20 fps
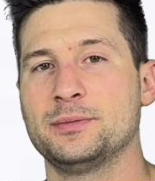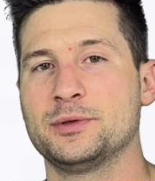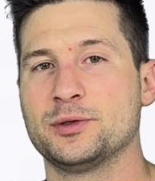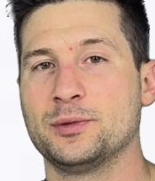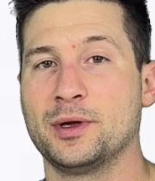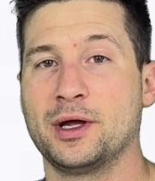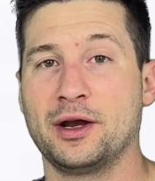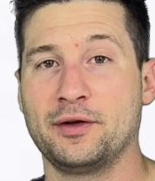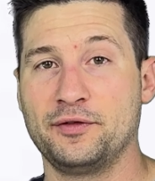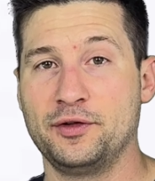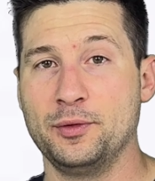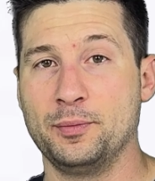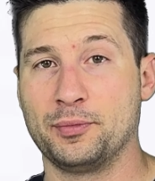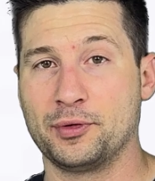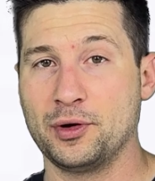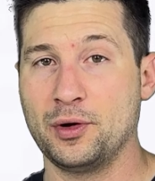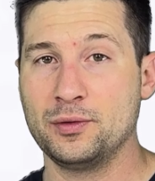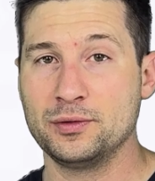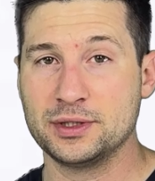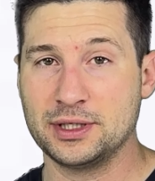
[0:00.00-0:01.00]
so we got a few
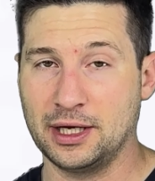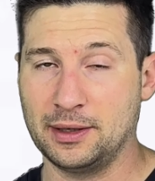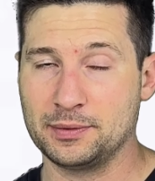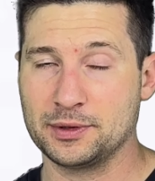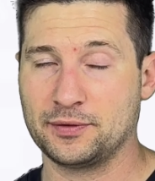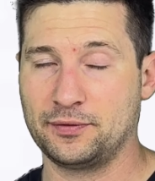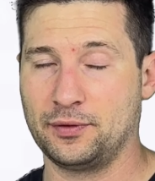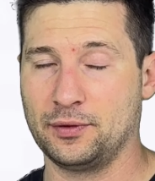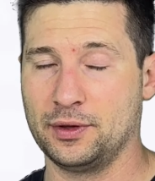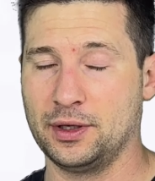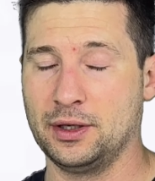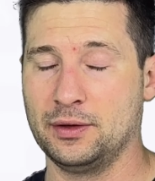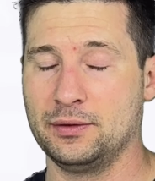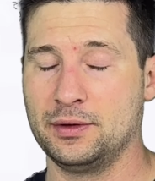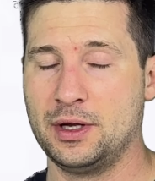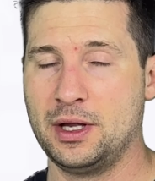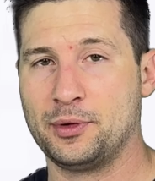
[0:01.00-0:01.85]
pro tips for you.